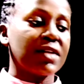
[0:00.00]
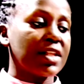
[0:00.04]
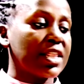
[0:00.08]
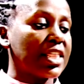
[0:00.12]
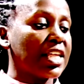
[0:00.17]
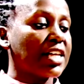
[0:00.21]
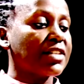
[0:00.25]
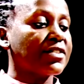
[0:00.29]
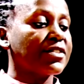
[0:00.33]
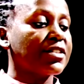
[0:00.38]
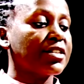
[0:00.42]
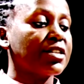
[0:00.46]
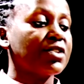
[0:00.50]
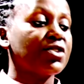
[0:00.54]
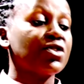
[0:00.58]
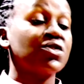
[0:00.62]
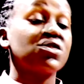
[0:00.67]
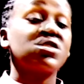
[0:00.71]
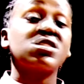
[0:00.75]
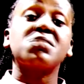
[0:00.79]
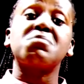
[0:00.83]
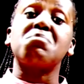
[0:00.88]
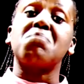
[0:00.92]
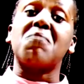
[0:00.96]
the
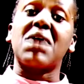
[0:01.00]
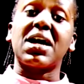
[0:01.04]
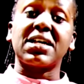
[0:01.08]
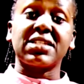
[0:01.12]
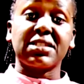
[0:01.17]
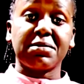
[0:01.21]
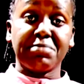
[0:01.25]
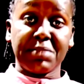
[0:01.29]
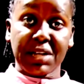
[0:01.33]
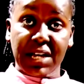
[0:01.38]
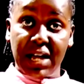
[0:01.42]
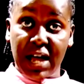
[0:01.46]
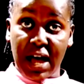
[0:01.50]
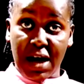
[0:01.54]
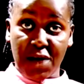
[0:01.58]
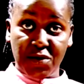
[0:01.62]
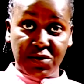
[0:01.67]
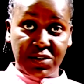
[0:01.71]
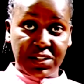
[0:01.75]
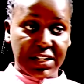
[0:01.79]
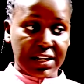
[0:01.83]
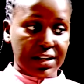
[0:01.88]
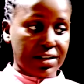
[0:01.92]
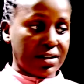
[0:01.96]
zeros must be
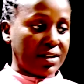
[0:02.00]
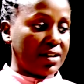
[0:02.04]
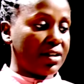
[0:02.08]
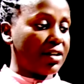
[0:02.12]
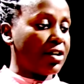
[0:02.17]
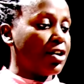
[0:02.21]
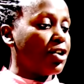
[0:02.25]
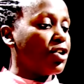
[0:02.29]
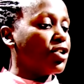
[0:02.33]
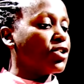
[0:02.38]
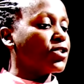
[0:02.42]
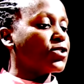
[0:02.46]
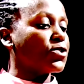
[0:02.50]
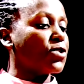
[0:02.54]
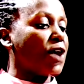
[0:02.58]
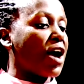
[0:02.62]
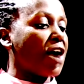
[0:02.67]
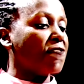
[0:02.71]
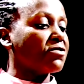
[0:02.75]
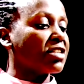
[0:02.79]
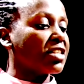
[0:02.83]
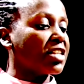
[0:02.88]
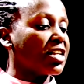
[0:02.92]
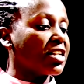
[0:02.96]
counted. So
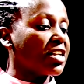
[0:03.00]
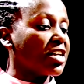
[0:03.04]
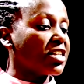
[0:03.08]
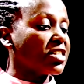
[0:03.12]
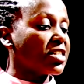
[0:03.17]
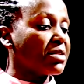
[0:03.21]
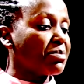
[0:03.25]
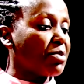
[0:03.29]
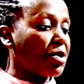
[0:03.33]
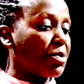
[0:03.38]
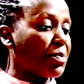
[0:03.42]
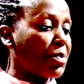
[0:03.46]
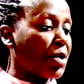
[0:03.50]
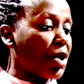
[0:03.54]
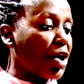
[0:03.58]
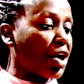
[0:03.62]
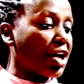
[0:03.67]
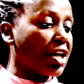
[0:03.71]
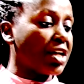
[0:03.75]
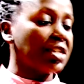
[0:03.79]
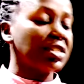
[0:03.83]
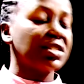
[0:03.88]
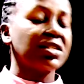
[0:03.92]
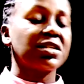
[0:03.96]
after the decimal
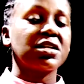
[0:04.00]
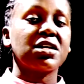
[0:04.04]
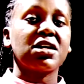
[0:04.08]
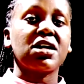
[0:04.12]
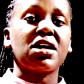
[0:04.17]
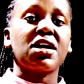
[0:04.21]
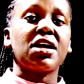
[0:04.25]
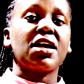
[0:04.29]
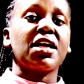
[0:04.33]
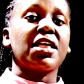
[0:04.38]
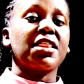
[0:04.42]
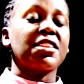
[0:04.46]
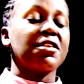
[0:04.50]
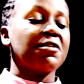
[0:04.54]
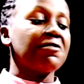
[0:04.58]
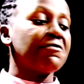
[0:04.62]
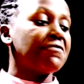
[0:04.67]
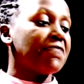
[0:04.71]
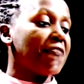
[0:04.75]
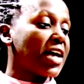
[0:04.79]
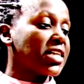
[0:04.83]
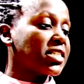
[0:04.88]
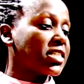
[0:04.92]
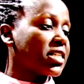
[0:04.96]
point, the
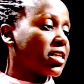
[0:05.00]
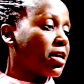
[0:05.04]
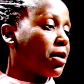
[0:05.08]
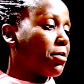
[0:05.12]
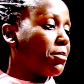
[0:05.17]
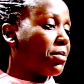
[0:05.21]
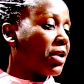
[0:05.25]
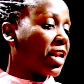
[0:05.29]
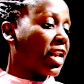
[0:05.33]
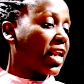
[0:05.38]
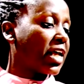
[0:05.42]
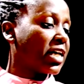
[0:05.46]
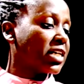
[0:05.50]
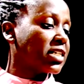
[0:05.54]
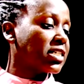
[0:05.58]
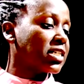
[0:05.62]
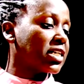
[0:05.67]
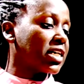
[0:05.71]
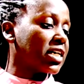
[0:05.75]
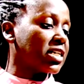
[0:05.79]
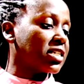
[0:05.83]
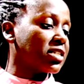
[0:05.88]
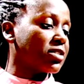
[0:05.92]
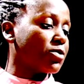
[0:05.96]
first place
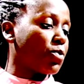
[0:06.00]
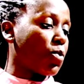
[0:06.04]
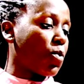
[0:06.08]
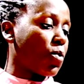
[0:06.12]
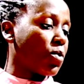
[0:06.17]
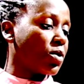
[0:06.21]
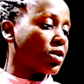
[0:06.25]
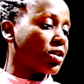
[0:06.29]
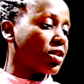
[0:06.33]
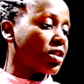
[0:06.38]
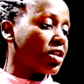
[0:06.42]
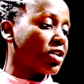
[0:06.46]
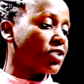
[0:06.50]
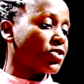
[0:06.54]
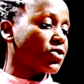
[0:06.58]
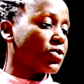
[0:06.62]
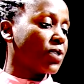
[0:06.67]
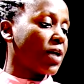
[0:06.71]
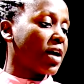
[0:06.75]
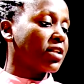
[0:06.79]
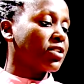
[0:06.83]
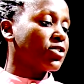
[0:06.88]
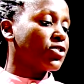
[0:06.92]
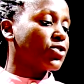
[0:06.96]
is this
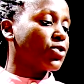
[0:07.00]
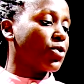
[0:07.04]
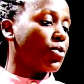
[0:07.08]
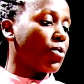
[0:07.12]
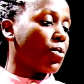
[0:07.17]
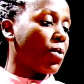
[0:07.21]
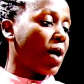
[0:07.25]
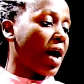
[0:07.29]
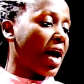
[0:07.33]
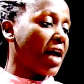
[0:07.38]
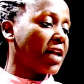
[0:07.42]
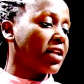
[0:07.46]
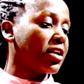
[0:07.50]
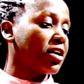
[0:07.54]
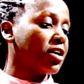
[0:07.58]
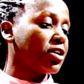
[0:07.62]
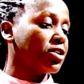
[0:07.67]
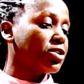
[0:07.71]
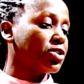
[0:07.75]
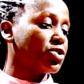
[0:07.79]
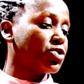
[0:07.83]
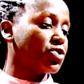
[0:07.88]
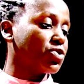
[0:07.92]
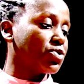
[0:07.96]
one. So 1,
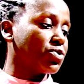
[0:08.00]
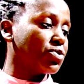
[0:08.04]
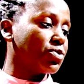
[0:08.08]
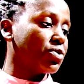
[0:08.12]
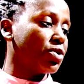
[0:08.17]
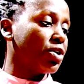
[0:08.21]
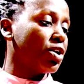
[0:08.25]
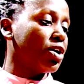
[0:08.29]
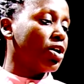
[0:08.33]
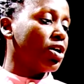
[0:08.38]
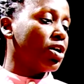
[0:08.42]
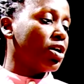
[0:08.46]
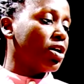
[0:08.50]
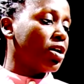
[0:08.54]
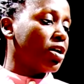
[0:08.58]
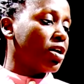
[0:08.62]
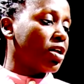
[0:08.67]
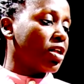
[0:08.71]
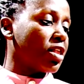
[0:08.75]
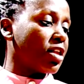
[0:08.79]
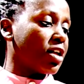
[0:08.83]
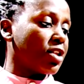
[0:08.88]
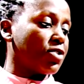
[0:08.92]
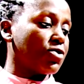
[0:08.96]
2.
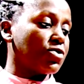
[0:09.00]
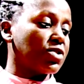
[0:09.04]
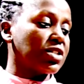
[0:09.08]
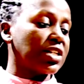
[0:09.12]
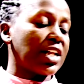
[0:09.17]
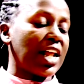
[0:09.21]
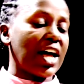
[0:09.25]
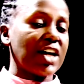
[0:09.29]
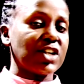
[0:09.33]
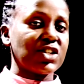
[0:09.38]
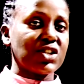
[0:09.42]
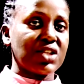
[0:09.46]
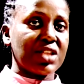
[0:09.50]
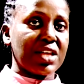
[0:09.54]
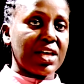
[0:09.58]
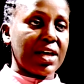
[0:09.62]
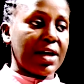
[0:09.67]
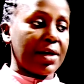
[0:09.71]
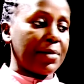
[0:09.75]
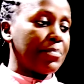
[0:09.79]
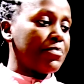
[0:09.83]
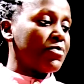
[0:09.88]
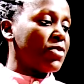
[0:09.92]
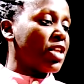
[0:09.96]
Then you slash
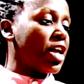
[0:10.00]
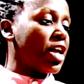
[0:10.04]
there.